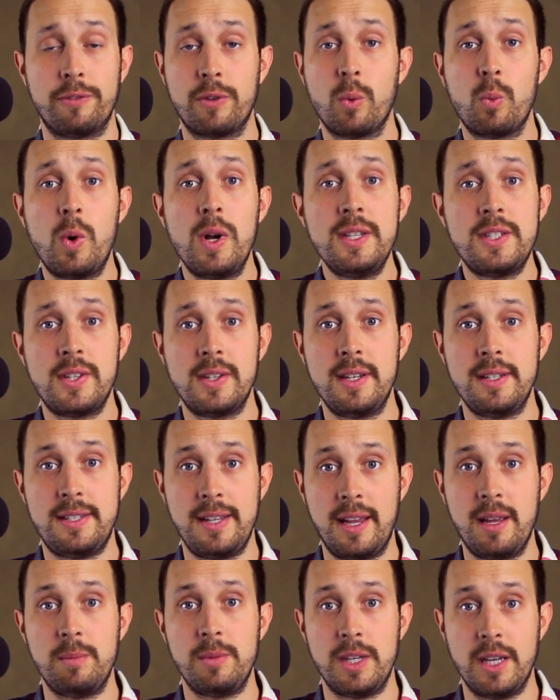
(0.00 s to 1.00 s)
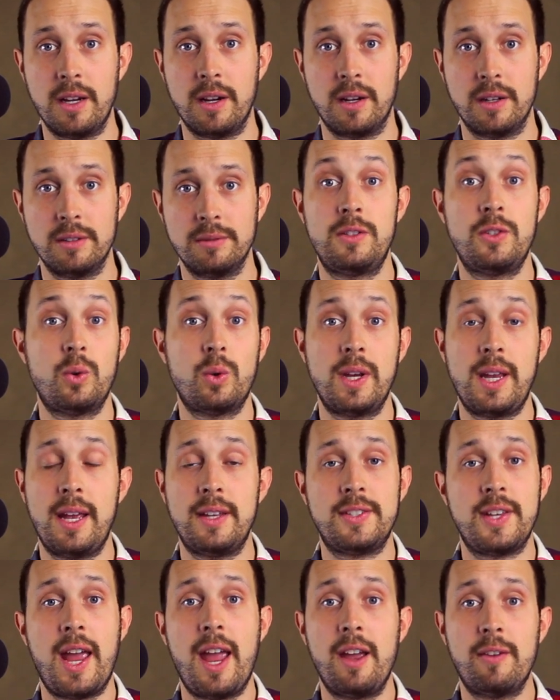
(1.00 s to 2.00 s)
For once in a damn year, the story
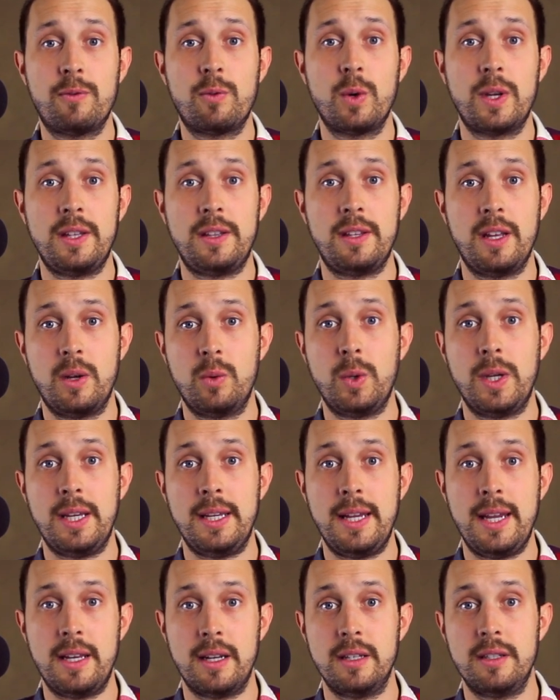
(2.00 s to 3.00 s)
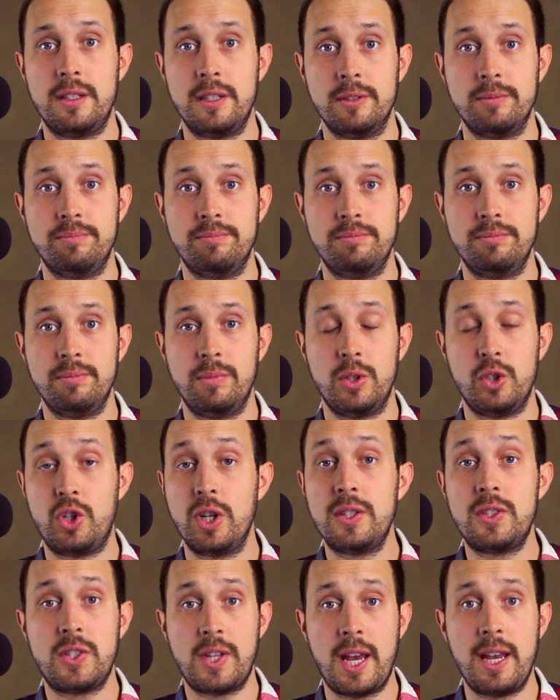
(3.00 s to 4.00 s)
has everything we needed to
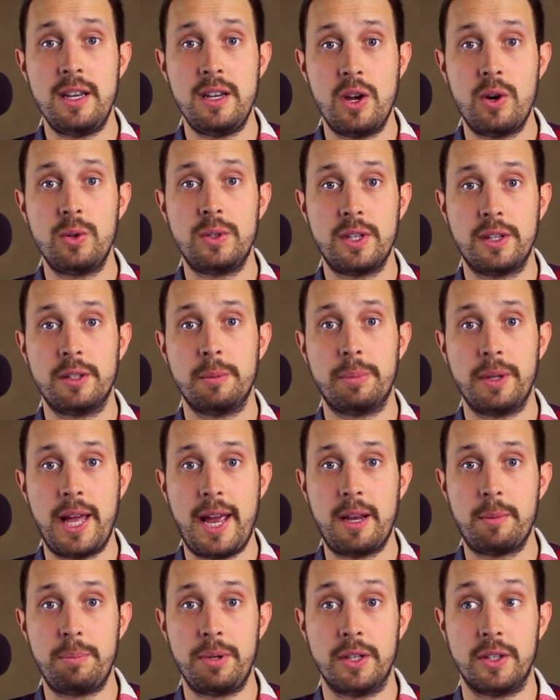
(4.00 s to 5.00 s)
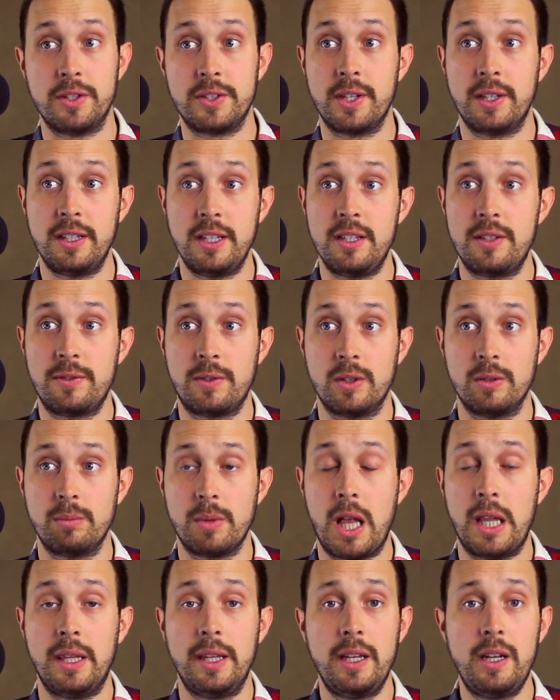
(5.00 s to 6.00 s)
just say no to the black pills, at least for
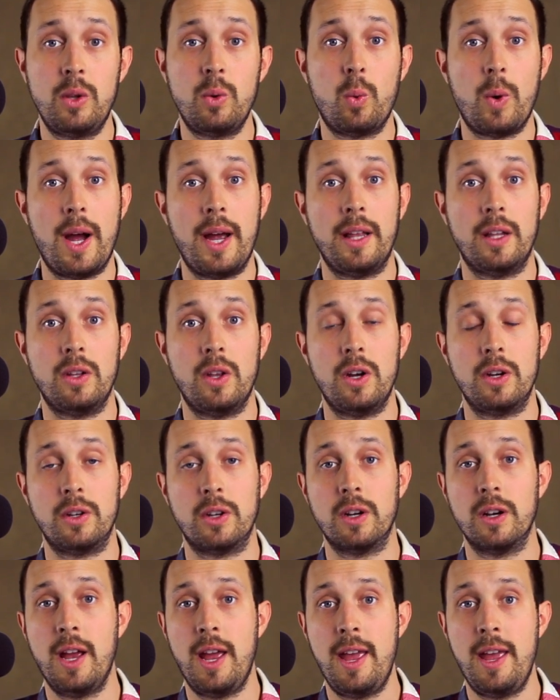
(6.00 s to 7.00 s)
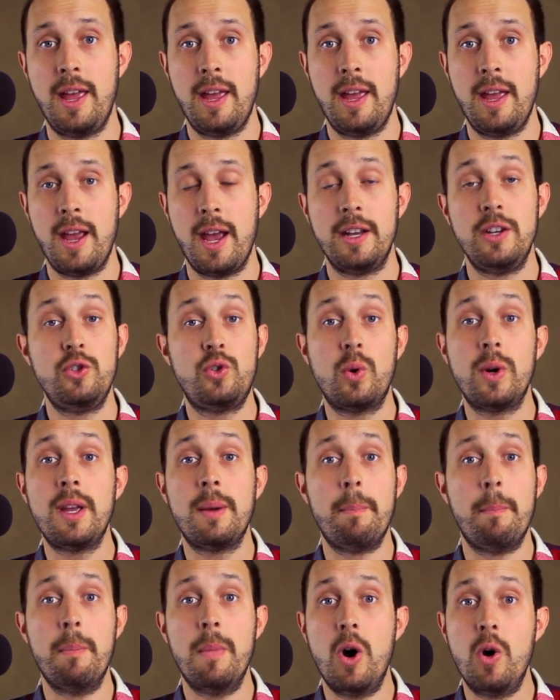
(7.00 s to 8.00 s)
a little while longer, and enjoy a
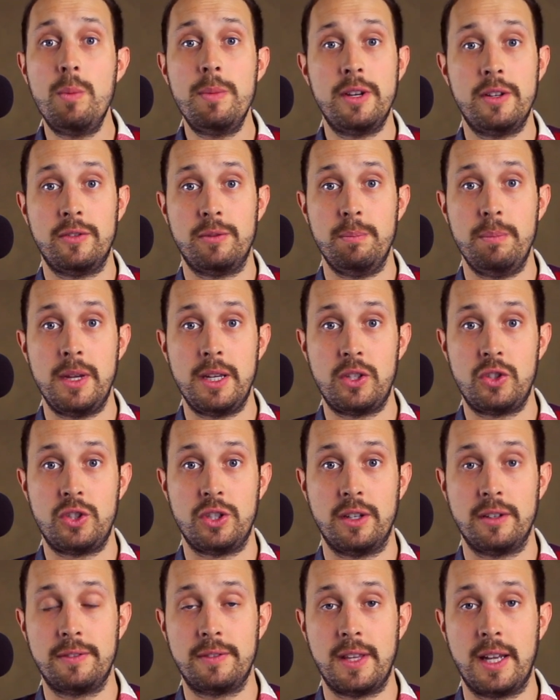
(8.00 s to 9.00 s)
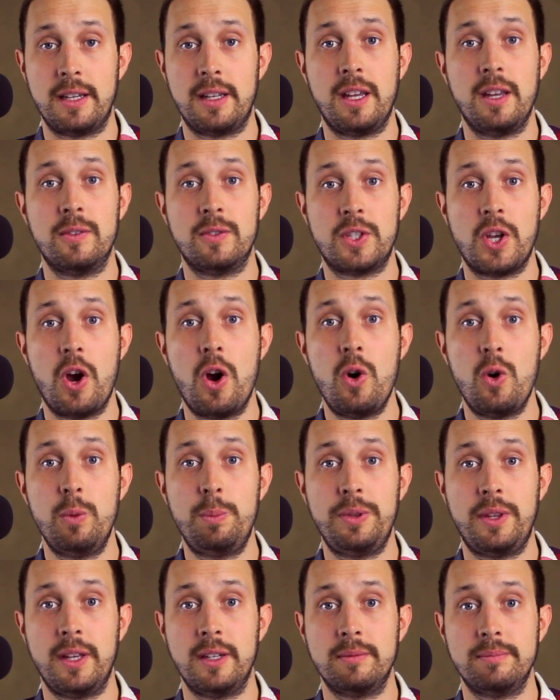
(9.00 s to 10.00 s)
moment of mischief that gives
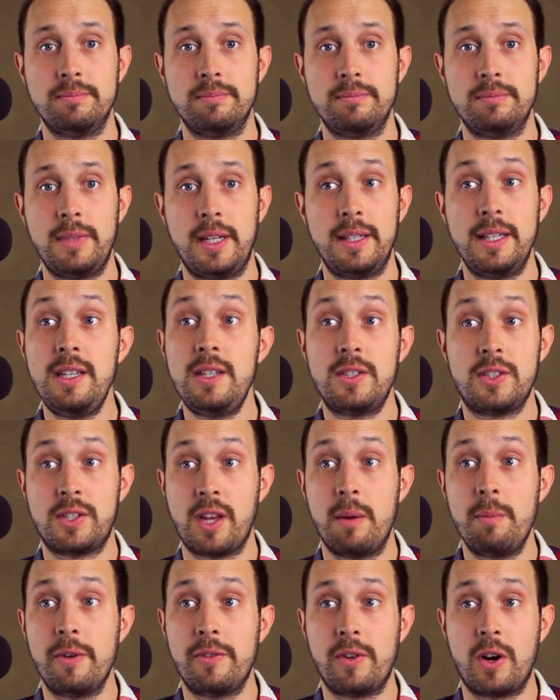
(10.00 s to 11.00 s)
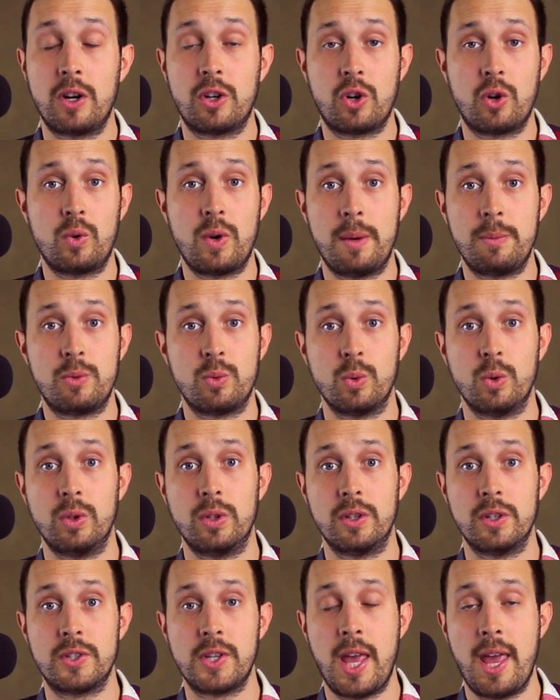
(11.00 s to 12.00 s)
hope that at least some of our corrupt
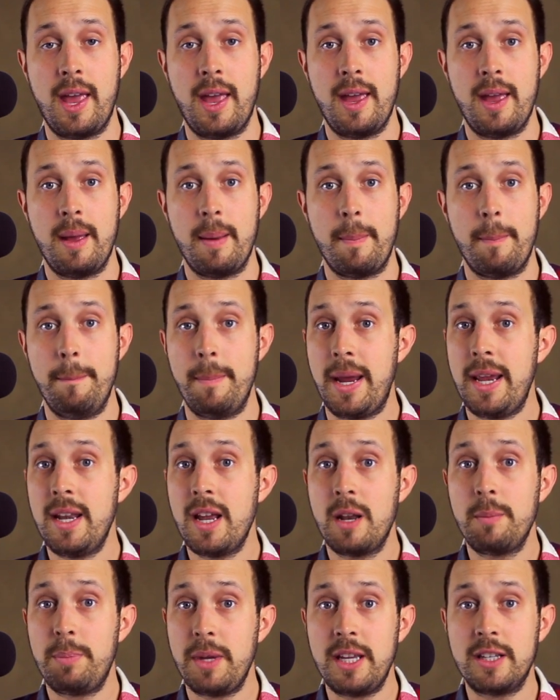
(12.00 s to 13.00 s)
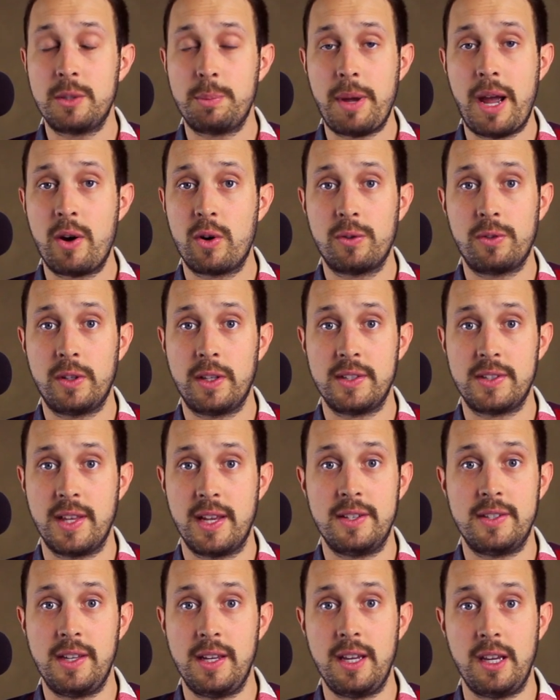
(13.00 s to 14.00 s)
rulers may not be as powerful as
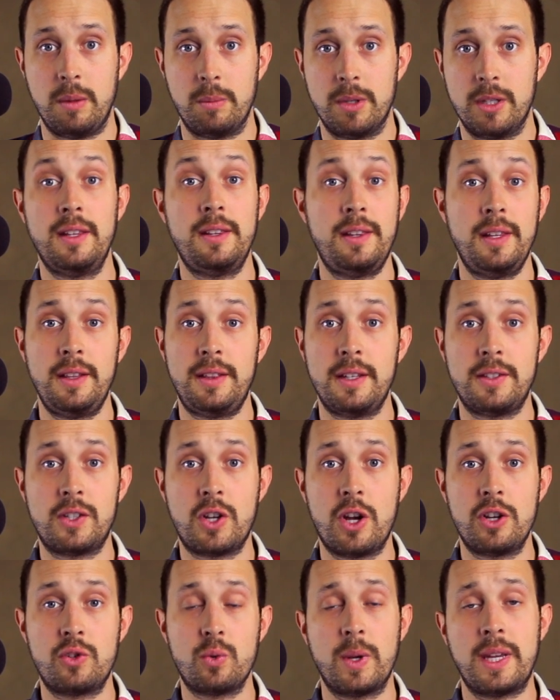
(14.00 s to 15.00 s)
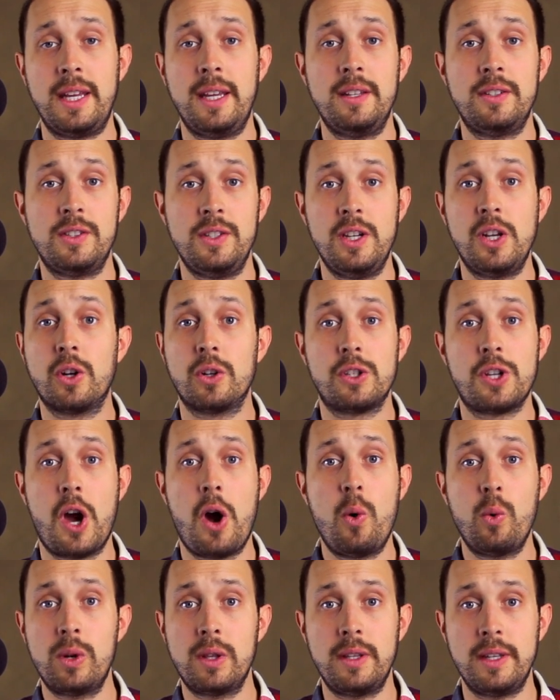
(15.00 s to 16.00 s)
they seem. You think this country is near
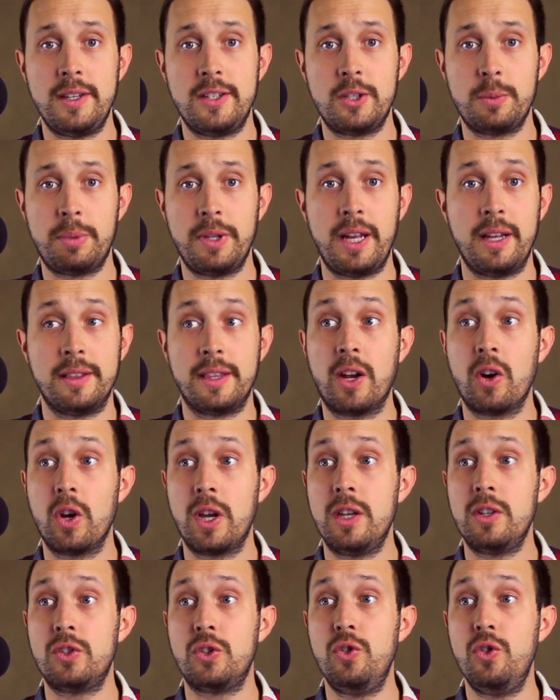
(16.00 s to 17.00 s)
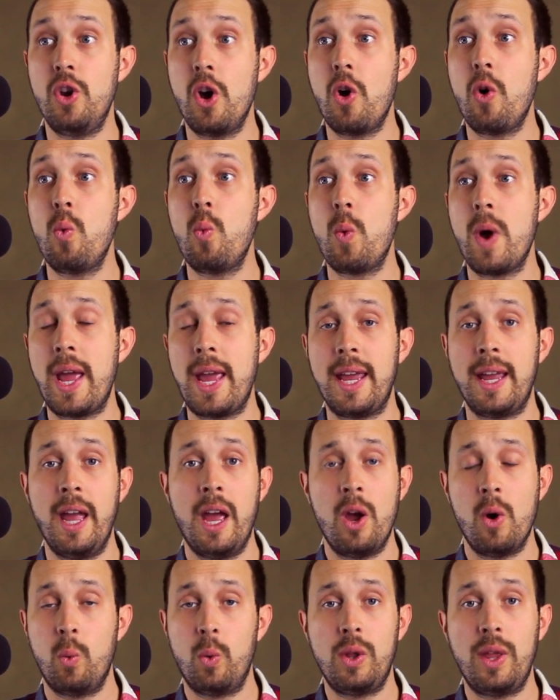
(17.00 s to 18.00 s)
totally split. There is no way
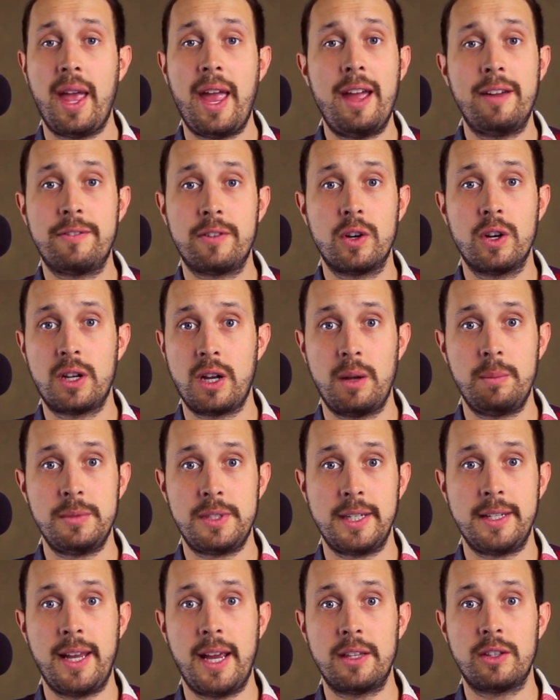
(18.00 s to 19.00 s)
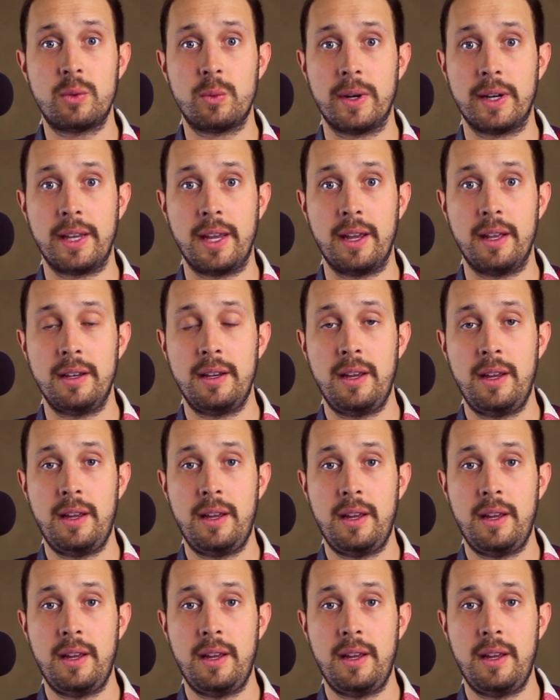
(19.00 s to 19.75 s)
we'll ever come together again.